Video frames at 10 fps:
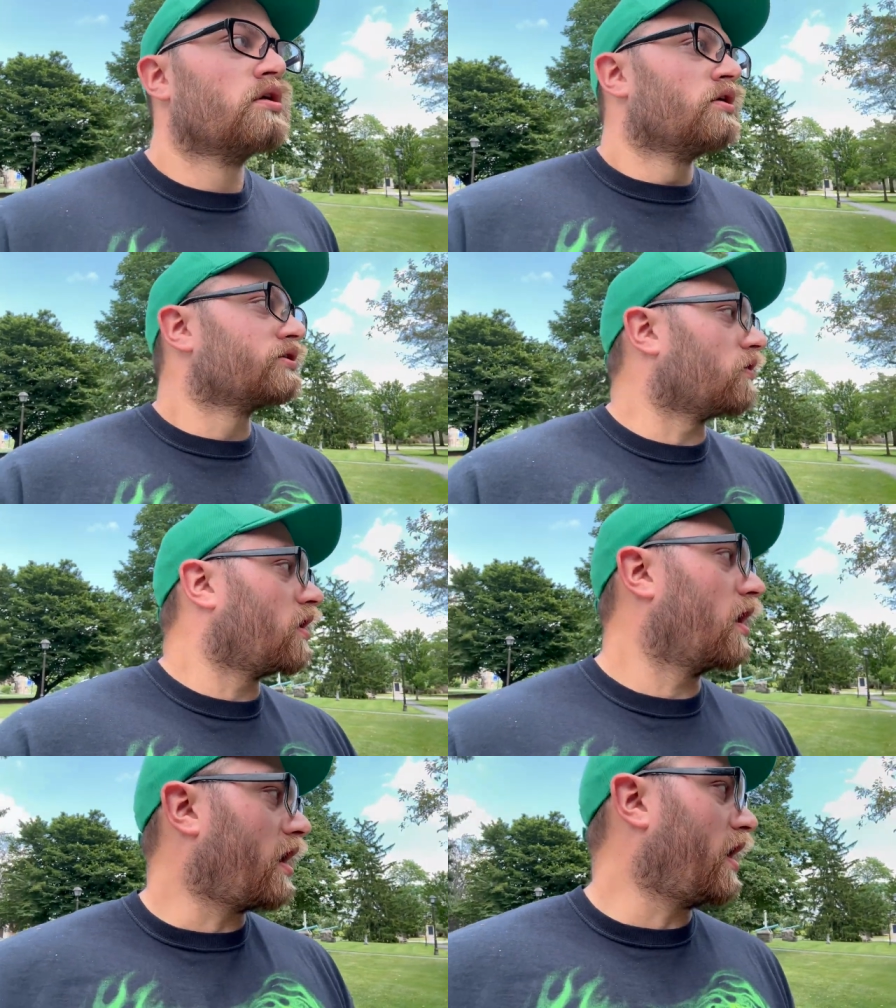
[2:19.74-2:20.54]
So
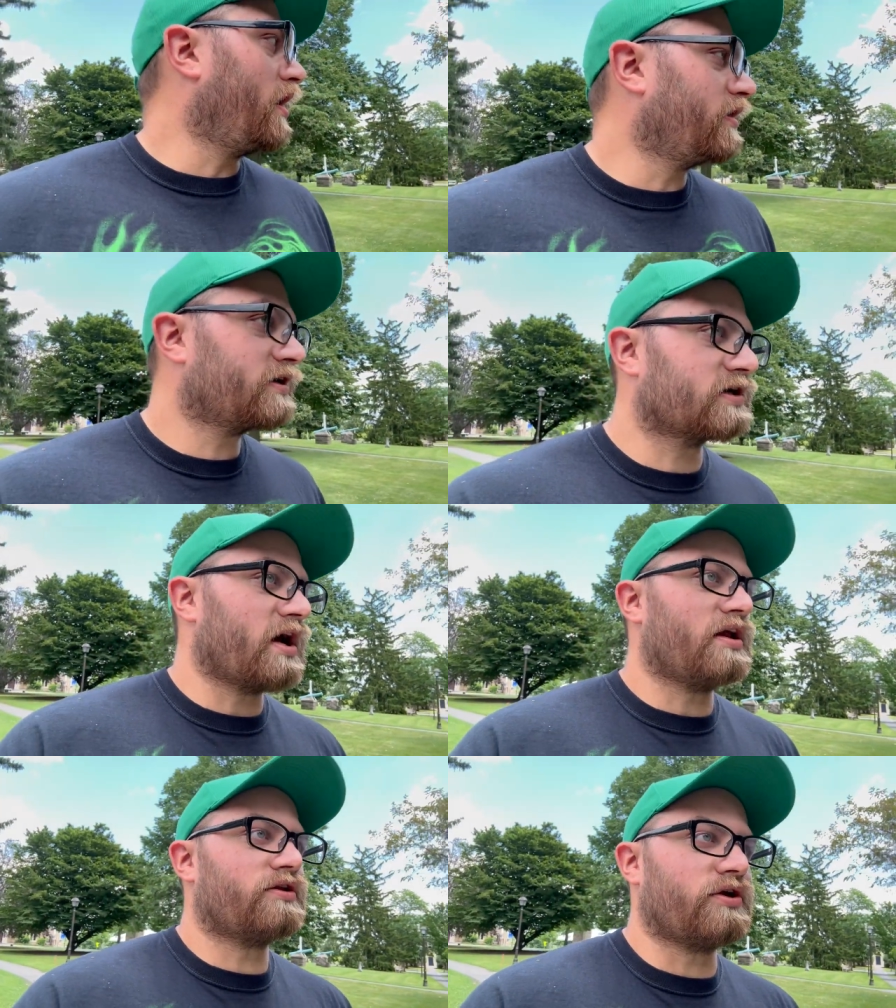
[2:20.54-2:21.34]
I
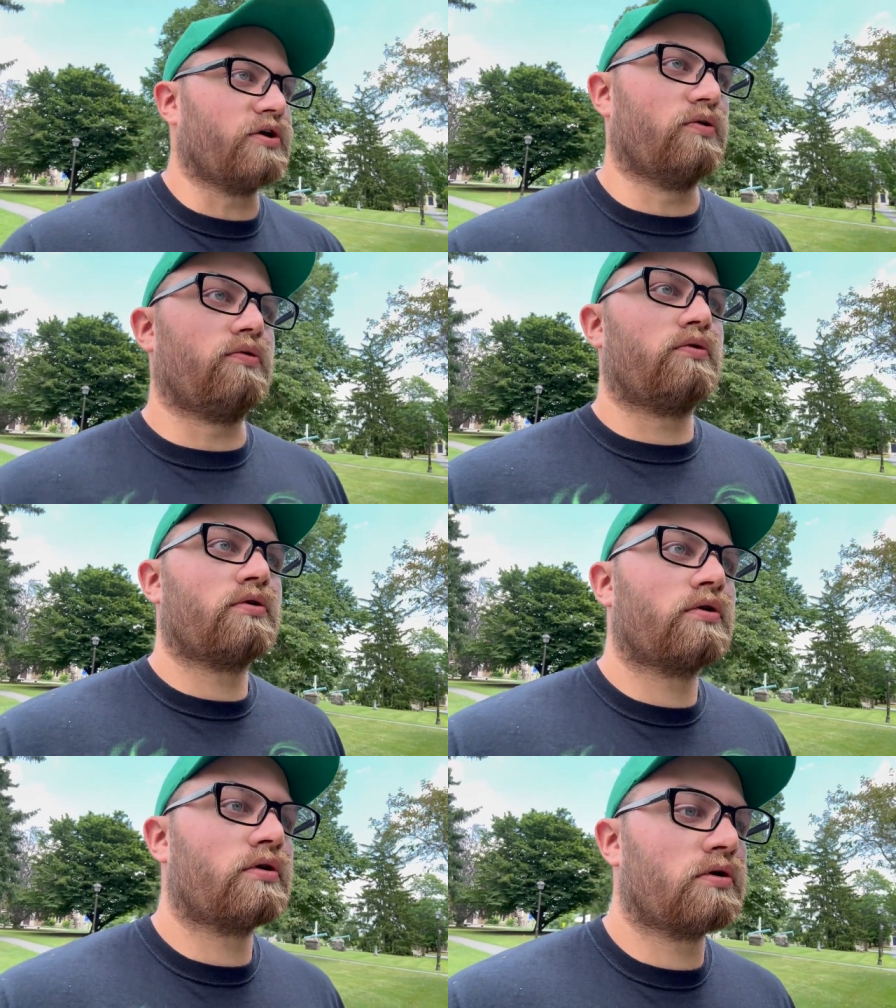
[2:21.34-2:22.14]
decided to
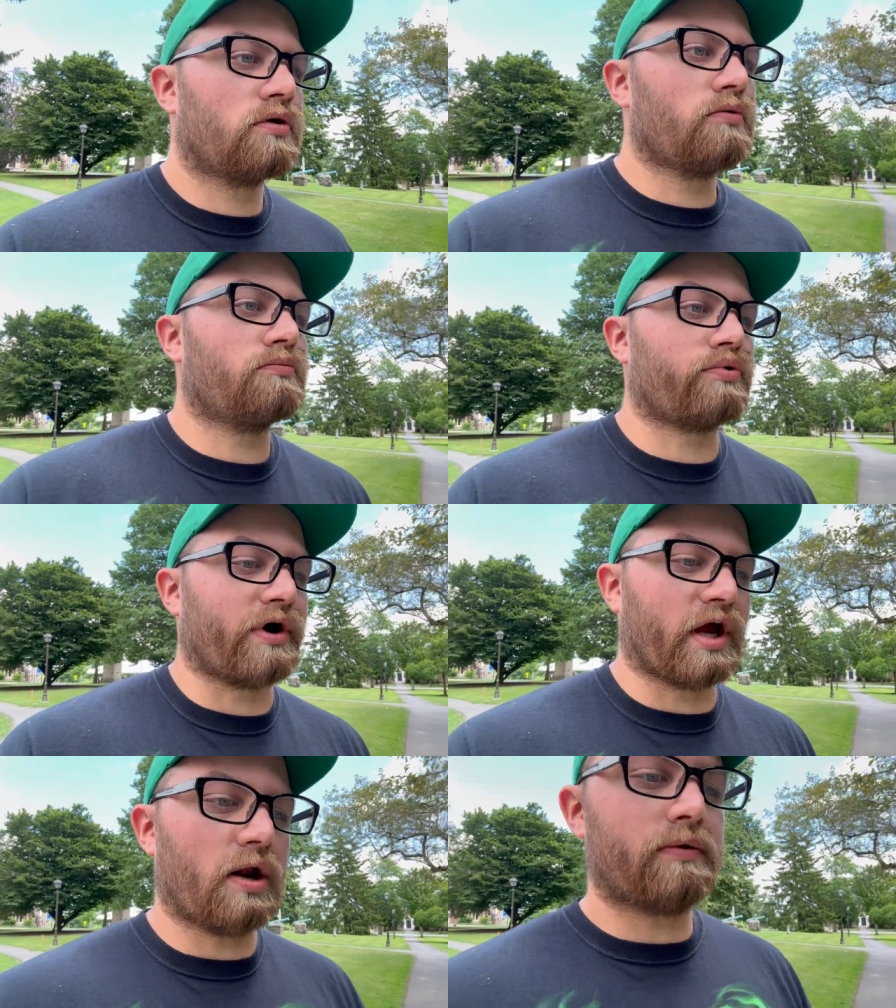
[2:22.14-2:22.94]

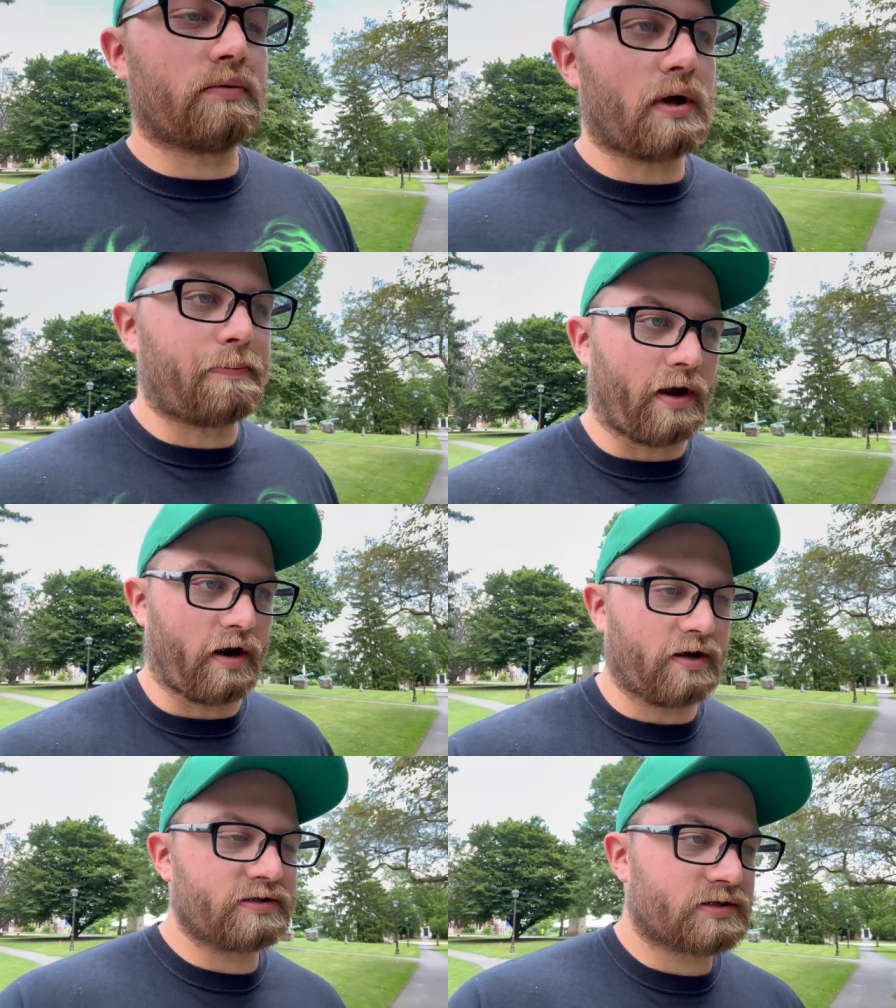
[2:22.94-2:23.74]
bring it up to my
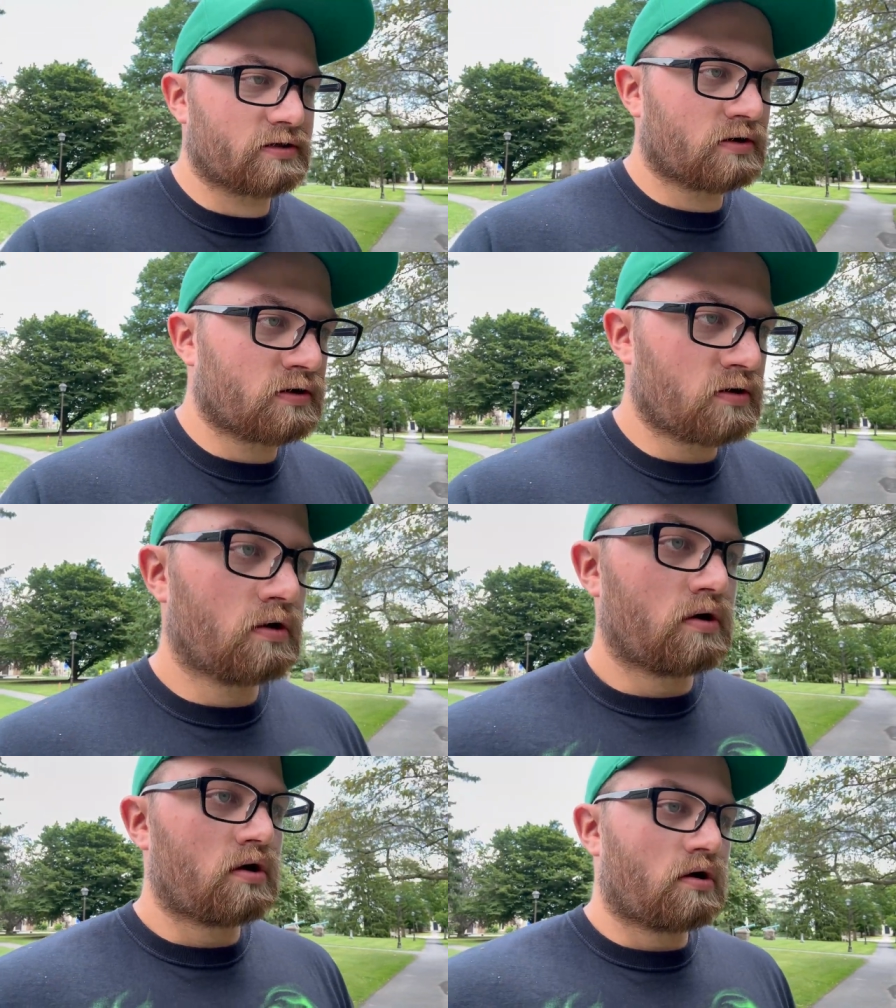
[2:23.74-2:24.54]
parents
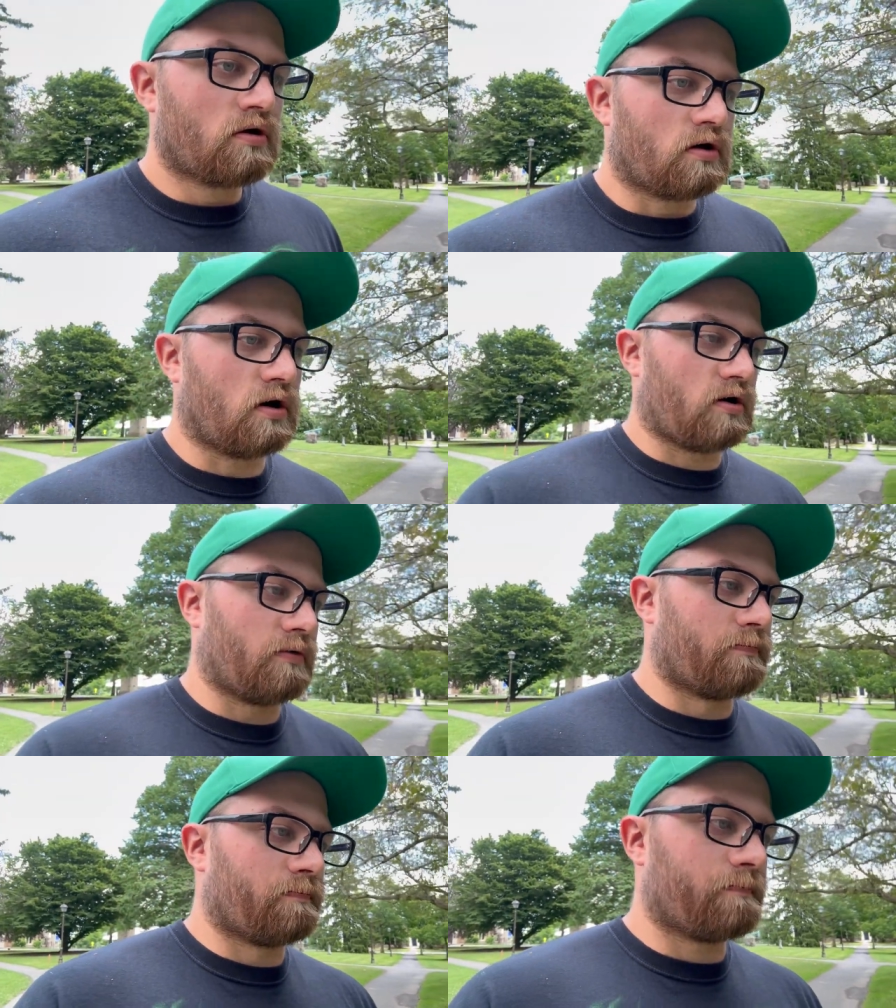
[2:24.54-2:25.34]

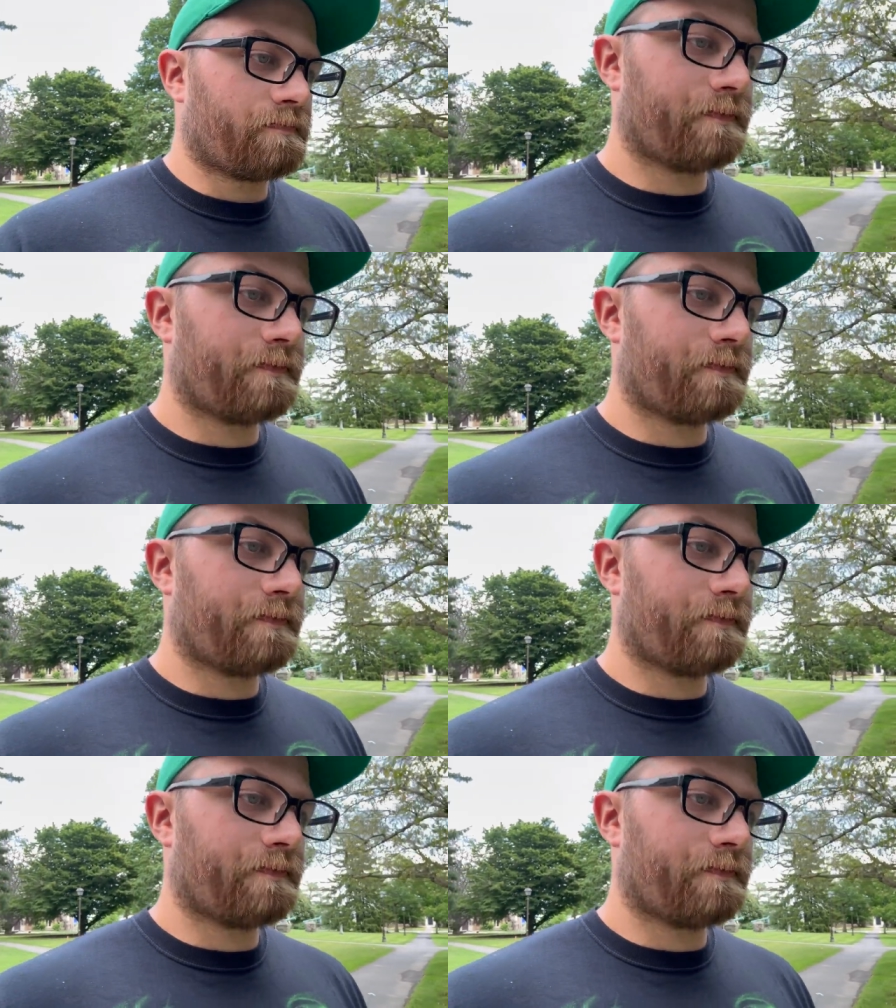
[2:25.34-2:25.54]
um,